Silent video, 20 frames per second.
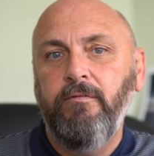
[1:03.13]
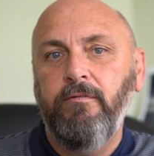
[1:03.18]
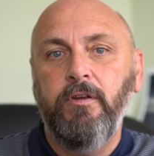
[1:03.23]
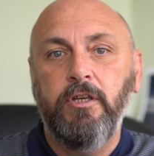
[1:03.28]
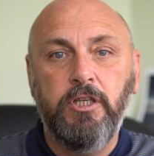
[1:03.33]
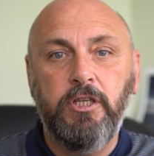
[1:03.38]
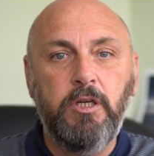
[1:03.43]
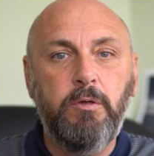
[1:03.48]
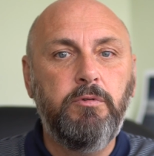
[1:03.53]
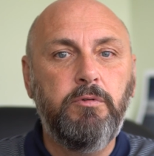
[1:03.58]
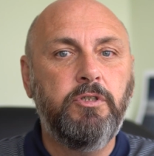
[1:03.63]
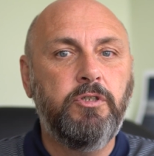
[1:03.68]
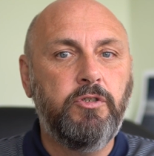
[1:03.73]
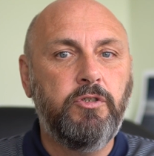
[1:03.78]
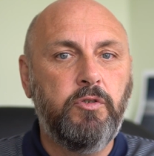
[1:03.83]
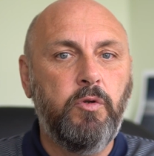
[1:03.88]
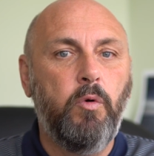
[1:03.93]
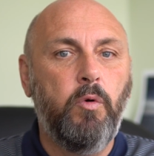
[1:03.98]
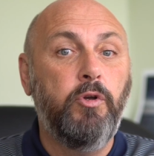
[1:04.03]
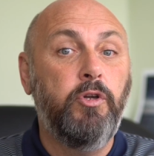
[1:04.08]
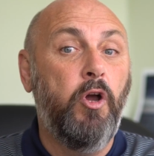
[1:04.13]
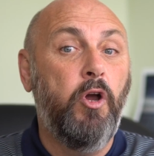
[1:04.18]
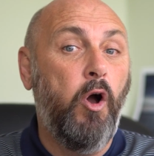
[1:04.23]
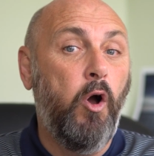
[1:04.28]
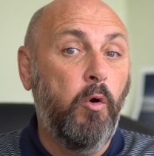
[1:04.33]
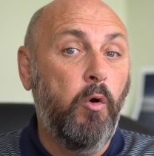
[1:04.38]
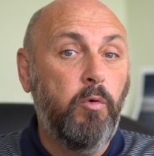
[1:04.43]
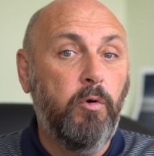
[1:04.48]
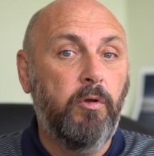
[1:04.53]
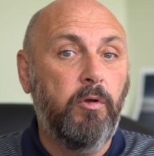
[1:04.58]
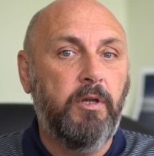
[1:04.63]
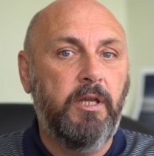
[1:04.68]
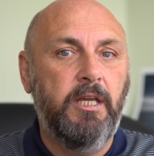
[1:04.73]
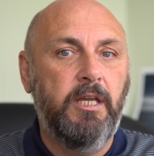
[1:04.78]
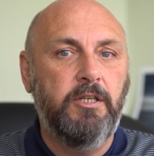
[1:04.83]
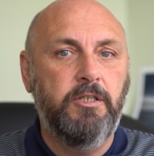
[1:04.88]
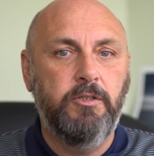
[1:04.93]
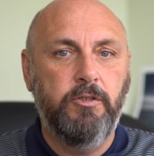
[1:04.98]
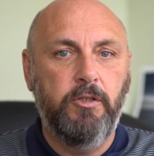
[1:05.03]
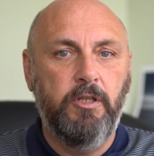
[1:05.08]
for you to store your own
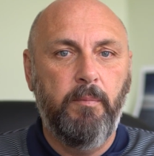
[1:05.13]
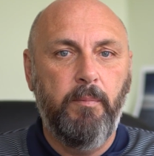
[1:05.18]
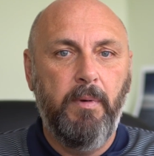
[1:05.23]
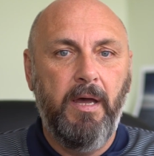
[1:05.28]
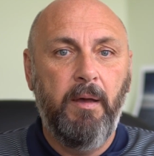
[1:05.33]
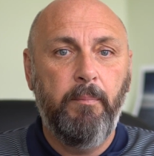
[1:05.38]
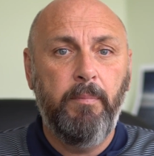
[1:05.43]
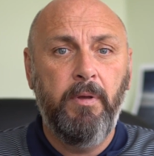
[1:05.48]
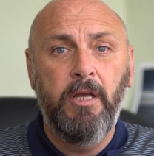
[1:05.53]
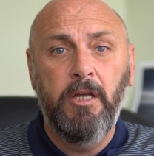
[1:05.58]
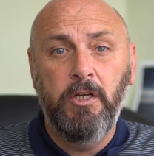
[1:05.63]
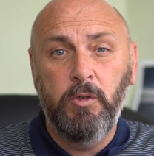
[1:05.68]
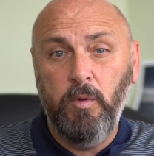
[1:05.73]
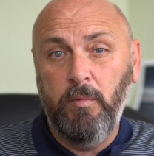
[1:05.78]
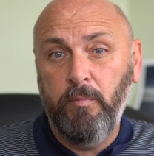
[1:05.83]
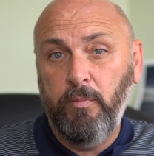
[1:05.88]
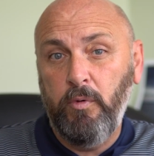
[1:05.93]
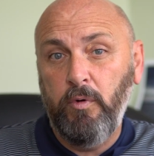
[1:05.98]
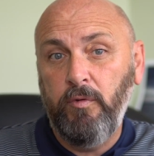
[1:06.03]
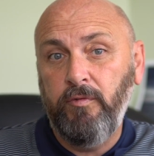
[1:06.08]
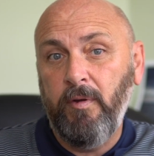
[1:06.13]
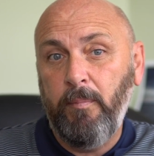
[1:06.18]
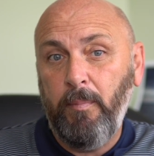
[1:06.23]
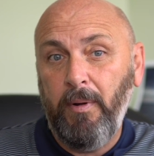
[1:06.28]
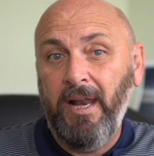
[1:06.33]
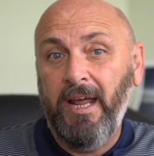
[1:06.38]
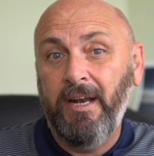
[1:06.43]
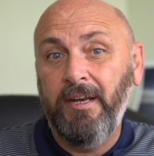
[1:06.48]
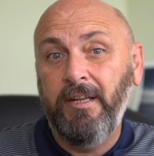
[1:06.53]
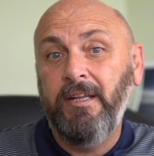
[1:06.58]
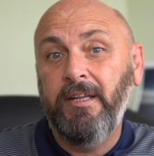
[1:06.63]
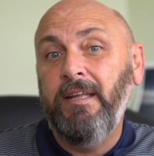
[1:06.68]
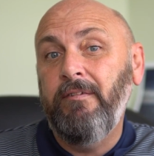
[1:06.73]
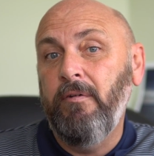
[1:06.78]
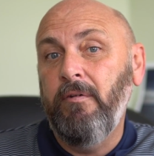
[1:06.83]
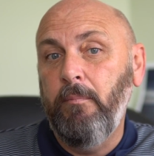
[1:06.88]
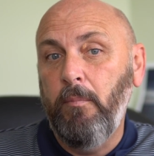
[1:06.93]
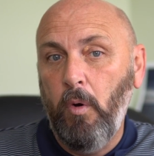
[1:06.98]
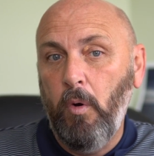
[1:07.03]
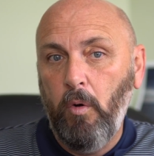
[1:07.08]
locations on a map to improve your planning
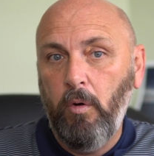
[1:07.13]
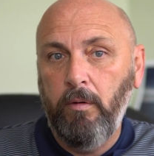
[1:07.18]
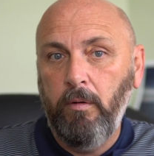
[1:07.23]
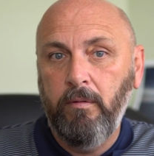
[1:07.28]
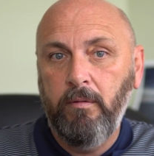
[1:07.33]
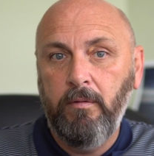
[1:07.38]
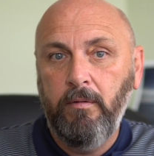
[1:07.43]
even more?